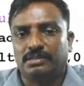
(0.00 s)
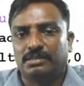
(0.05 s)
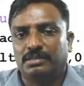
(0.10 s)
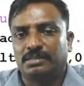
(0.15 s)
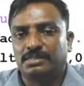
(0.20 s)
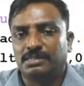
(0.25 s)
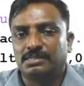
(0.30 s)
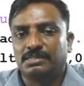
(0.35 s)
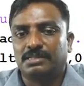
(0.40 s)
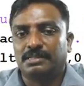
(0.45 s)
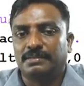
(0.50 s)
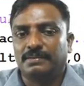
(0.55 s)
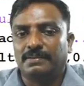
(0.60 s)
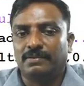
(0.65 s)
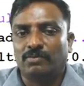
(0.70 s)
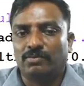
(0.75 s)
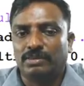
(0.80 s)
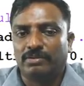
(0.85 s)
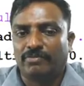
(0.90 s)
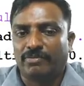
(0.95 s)
This is the
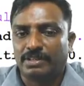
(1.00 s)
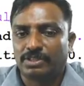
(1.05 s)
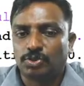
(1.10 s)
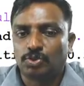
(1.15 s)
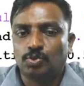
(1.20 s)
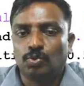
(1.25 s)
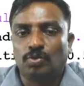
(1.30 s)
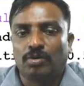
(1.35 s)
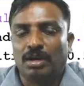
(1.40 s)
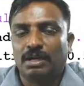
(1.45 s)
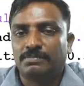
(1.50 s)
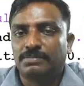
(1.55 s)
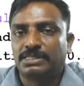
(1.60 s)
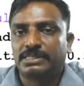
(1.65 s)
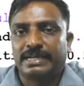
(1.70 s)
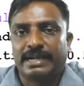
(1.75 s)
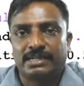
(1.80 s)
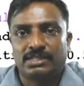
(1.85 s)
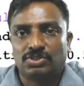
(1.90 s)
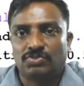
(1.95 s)
first two columns
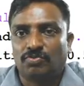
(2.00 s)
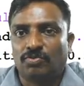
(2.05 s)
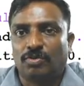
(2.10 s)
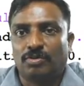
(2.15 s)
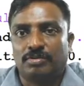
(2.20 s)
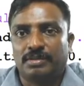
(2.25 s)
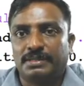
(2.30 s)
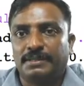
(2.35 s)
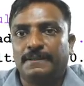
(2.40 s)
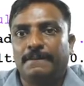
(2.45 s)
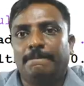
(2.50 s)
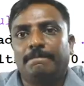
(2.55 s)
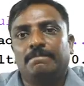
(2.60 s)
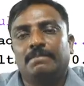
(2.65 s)
stands for the